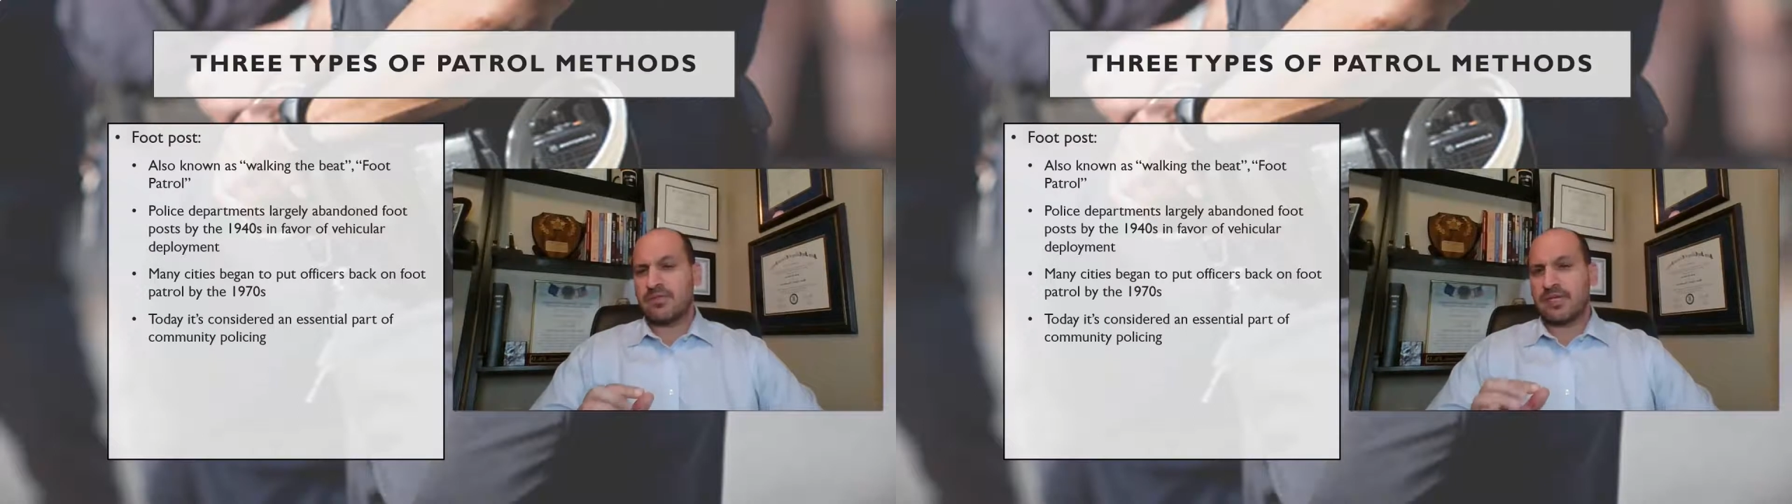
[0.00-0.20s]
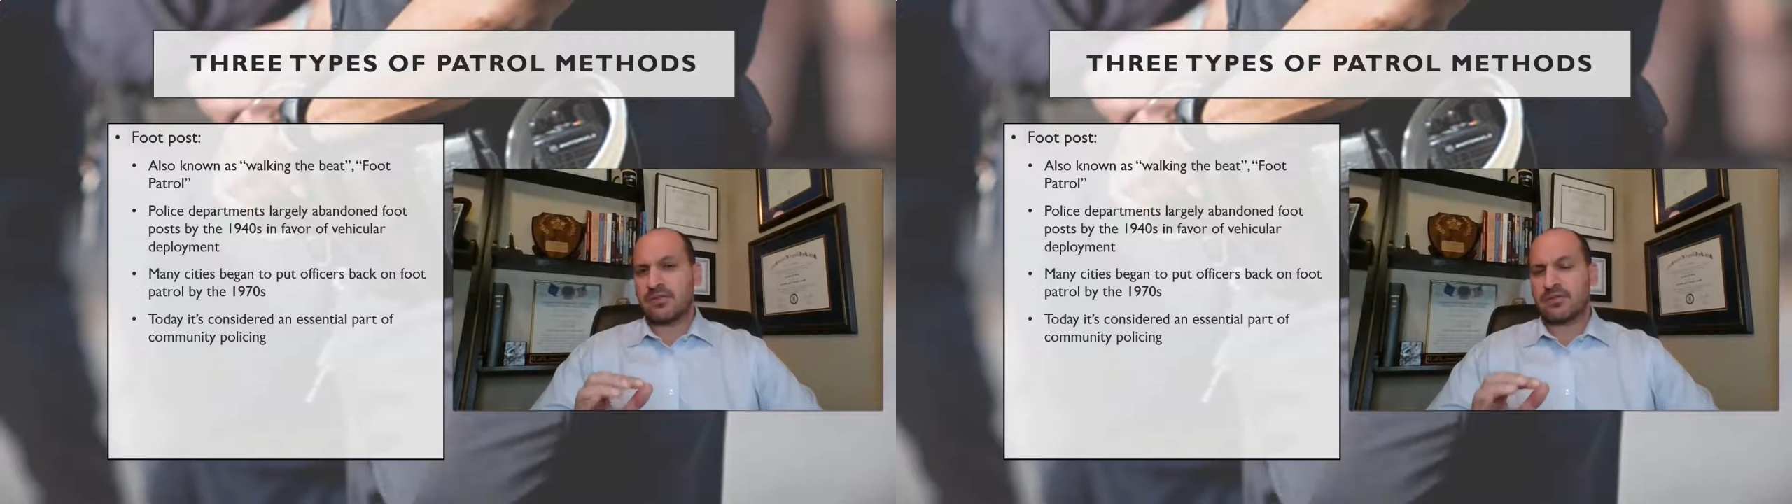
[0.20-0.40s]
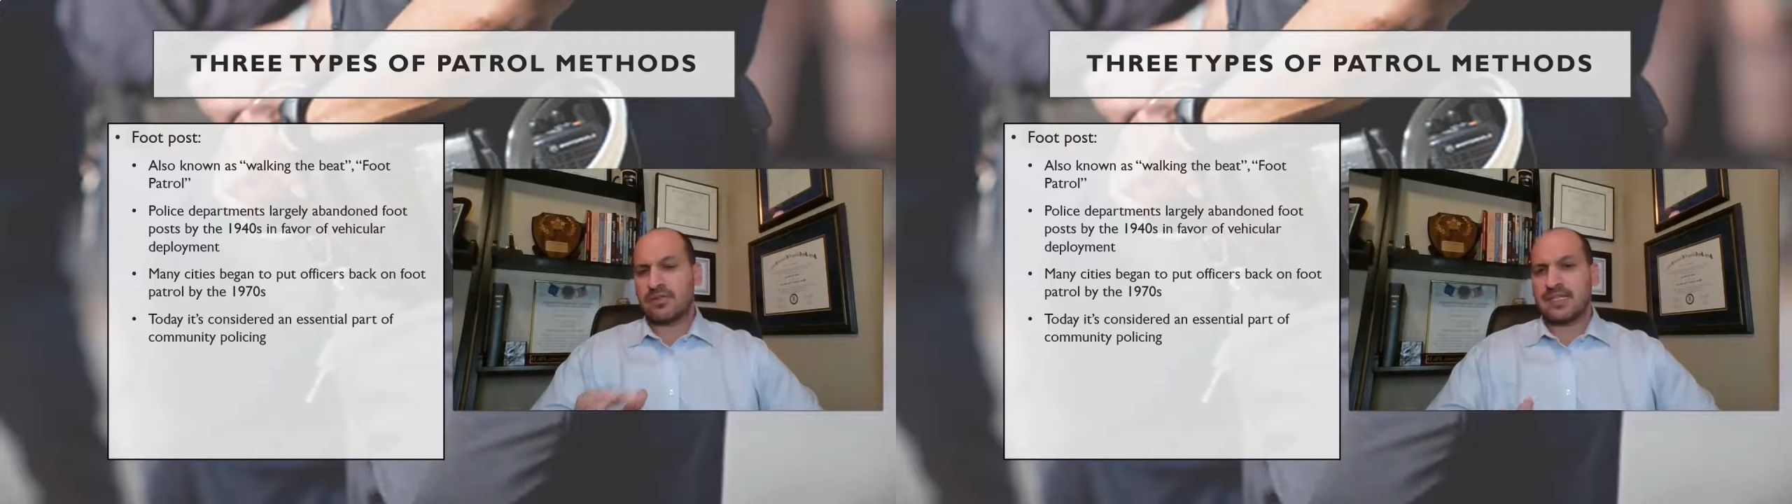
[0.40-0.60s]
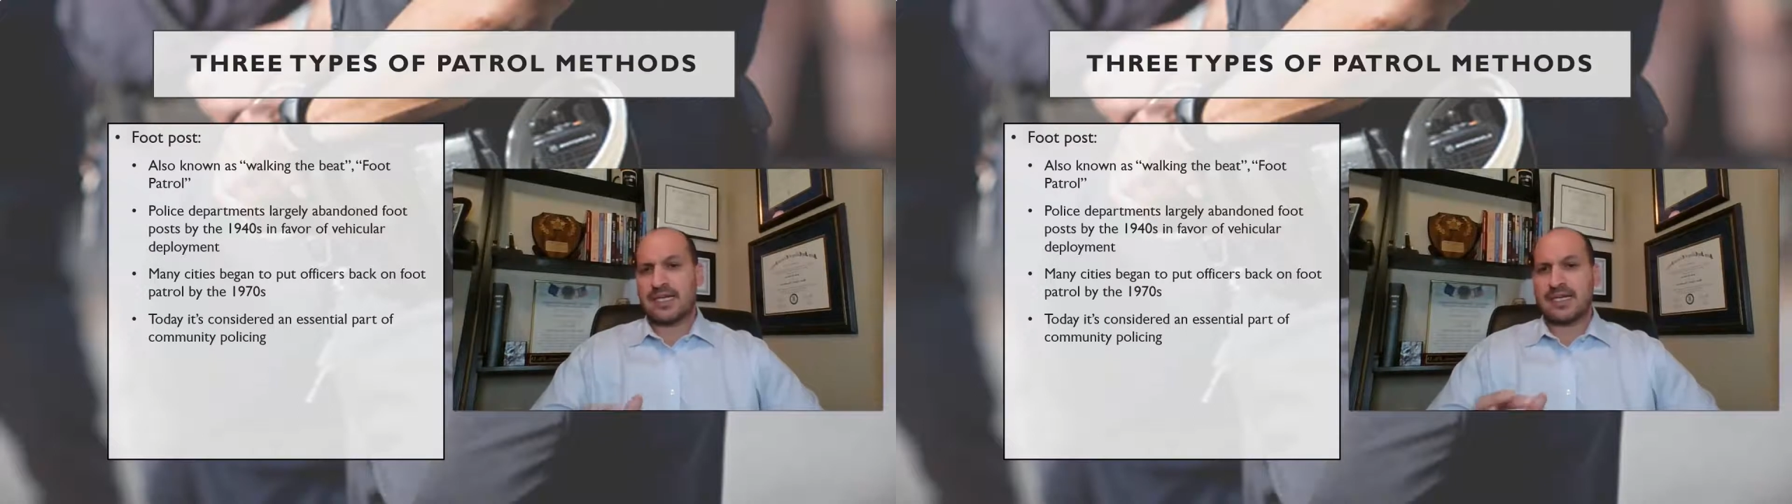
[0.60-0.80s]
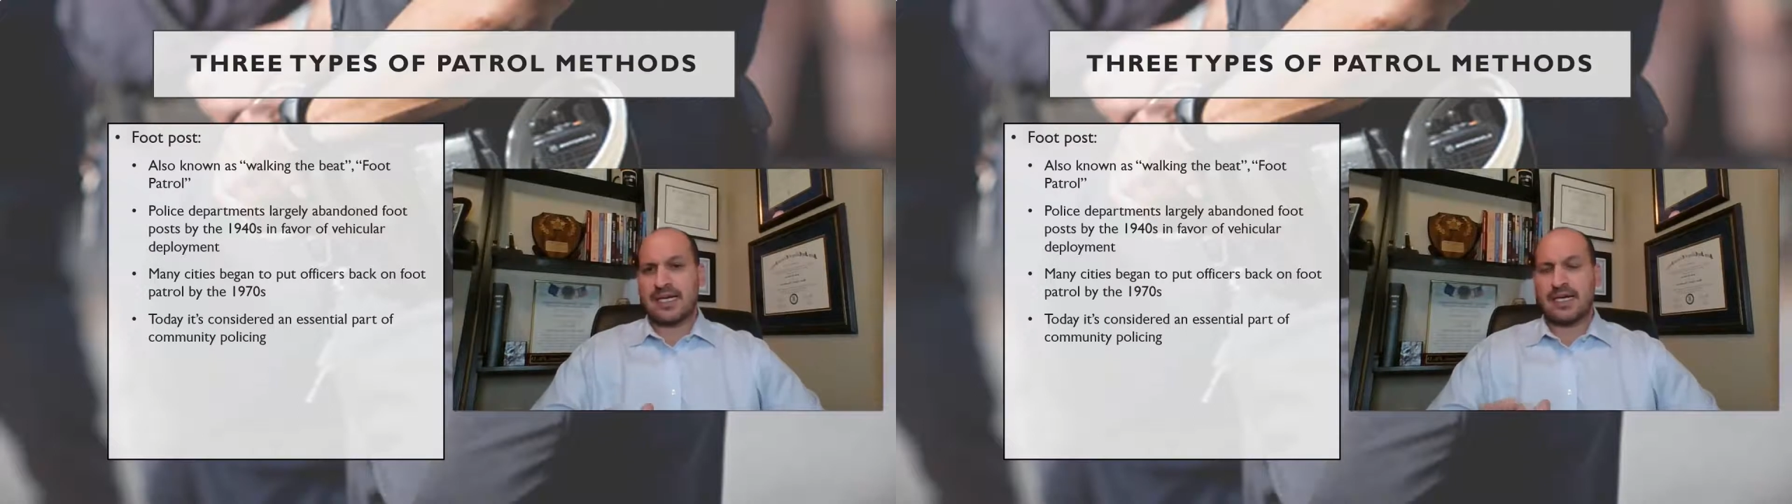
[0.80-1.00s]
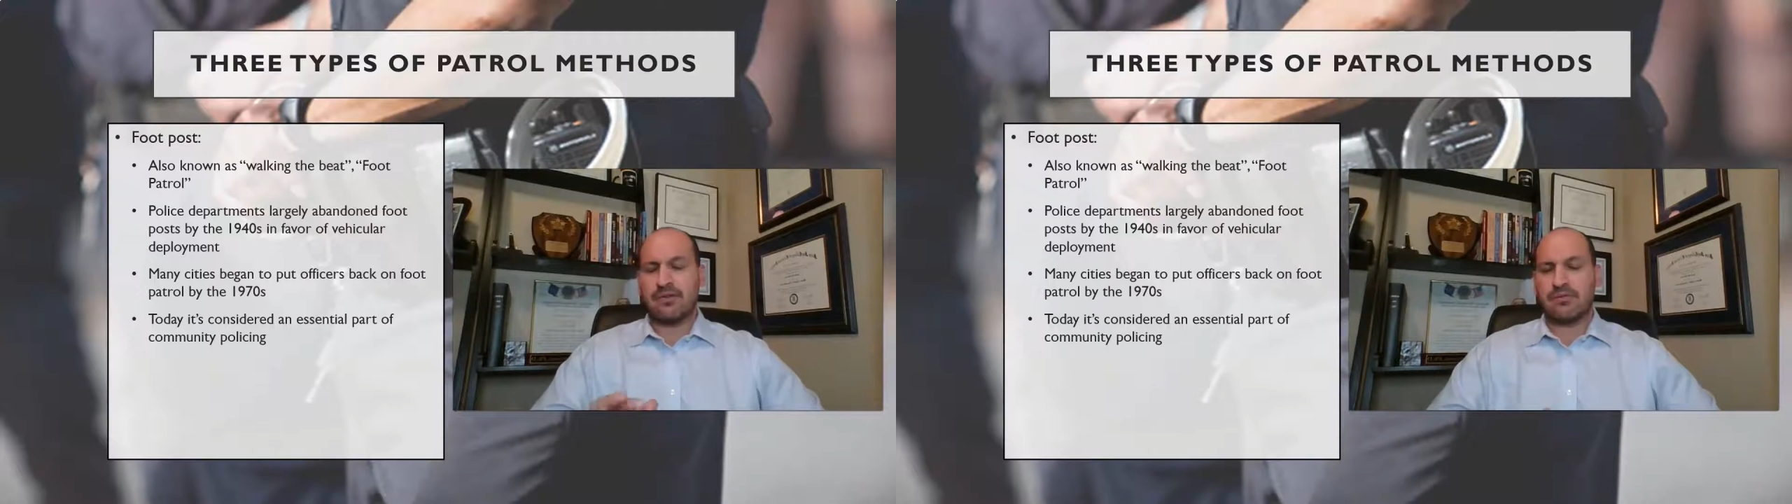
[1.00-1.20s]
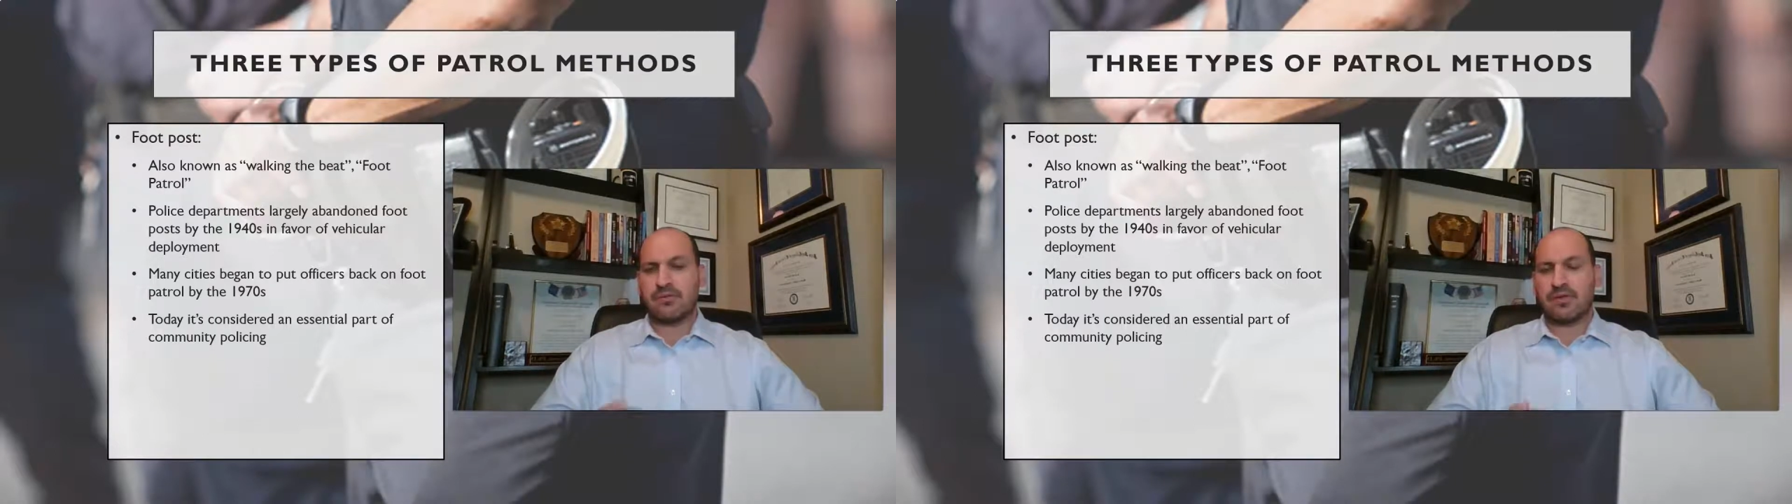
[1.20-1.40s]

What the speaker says: that it sort of died out